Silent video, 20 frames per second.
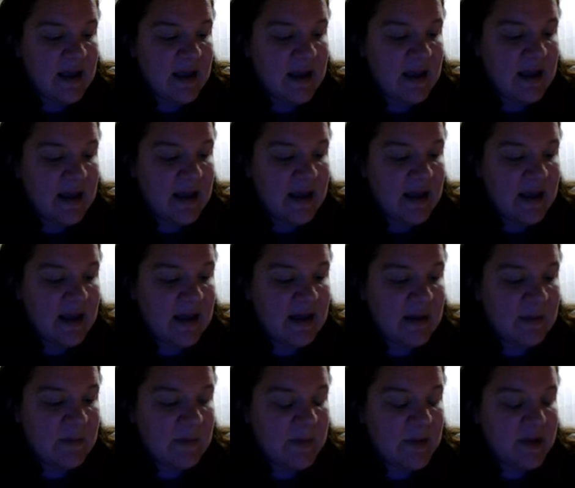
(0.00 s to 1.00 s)

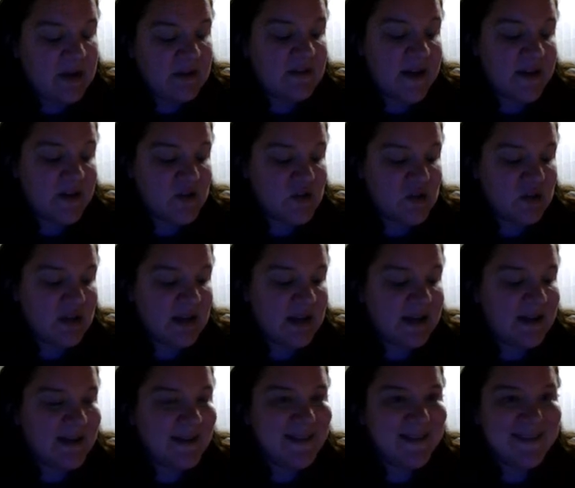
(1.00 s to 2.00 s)
but
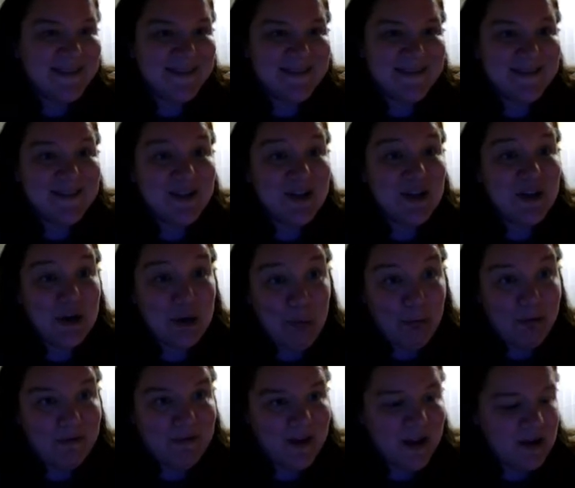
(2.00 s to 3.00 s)
eventually, to
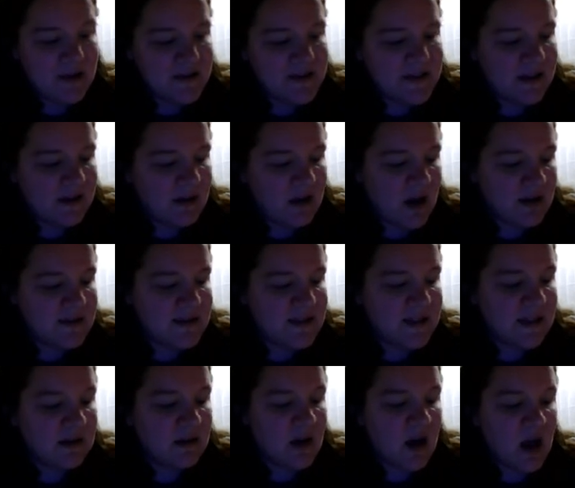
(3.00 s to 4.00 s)
no avail,
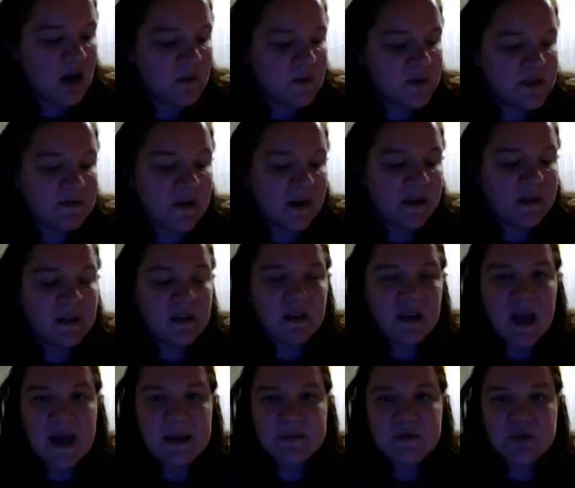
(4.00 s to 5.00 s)
Tenochtitlan was finally
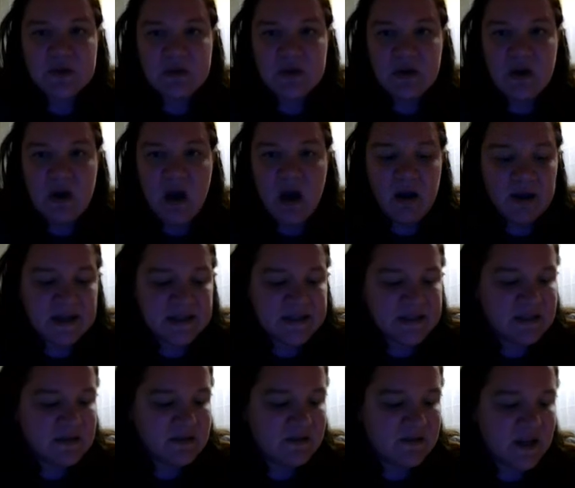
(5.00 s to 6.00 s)
captured in
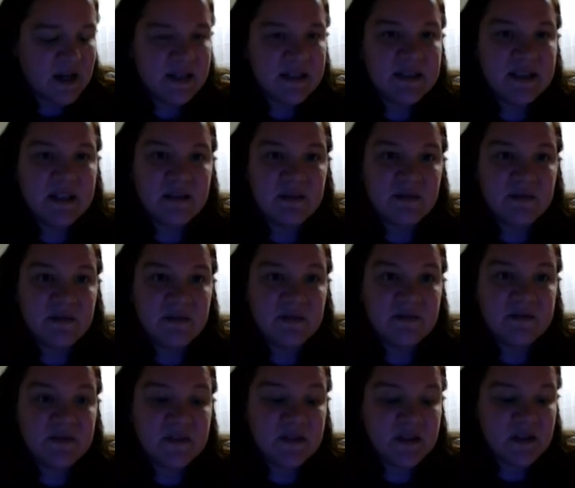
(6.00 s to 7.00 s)
August of
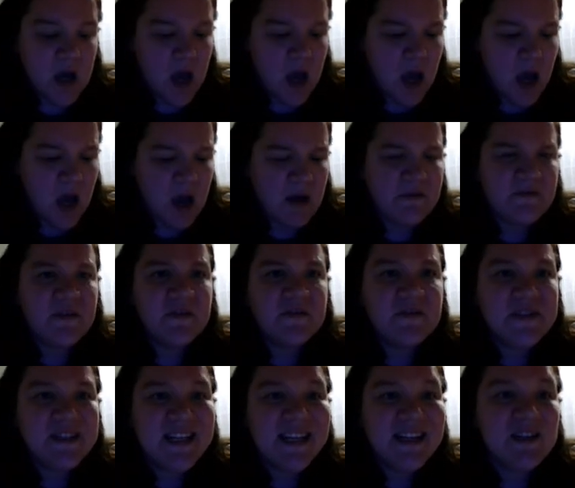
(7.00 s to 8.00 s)

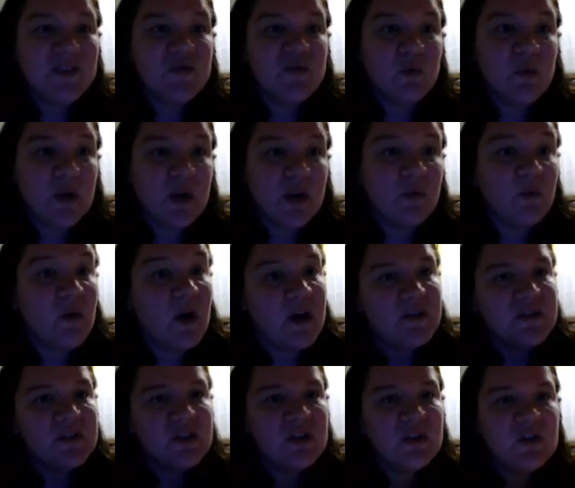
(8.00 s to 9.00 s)

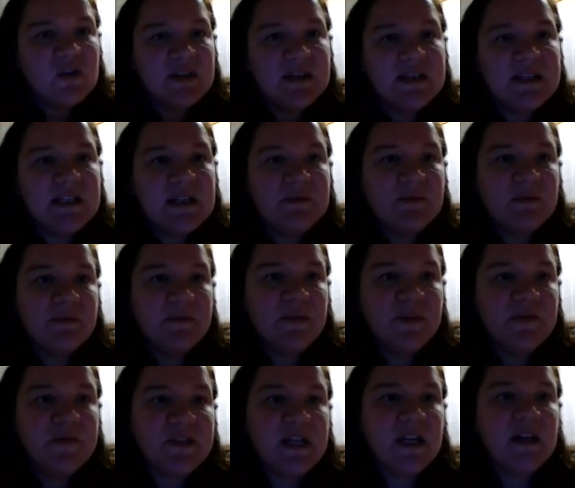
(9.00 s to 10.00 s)
1521. So you can see from
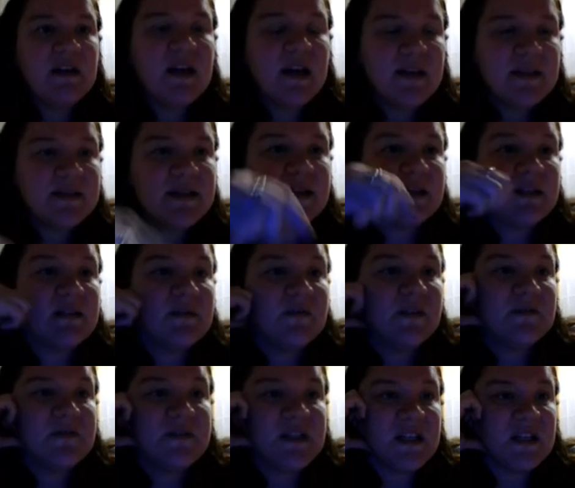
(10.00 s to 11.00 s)
1519 to
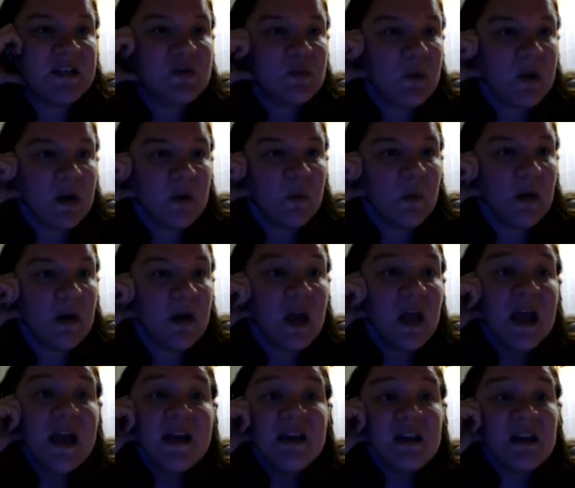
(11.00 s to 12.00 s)
1521,
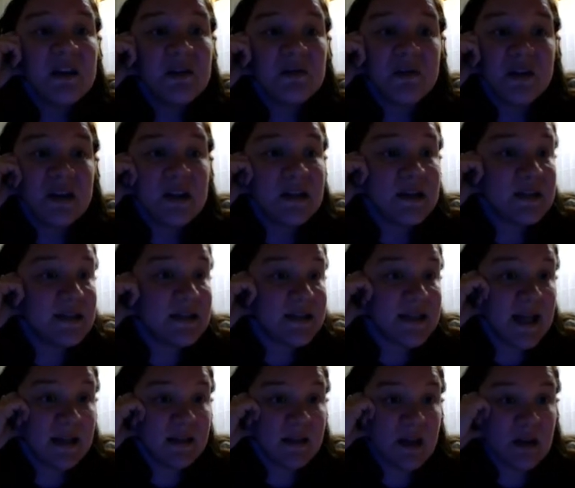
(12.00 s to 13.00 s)
it really
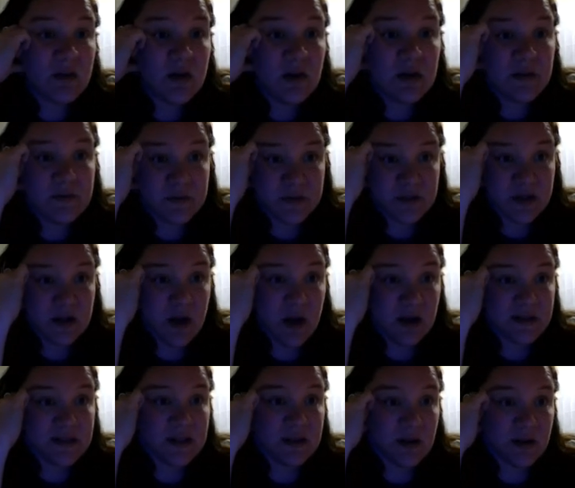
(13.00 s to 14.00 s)
didn't take that long for
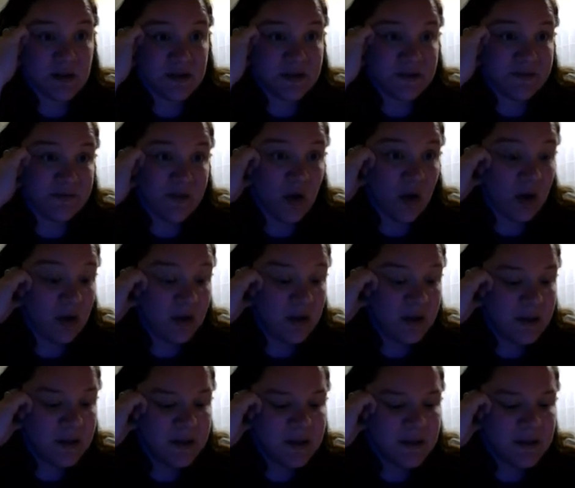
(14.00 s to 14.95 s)
Tenochtitlan to fall.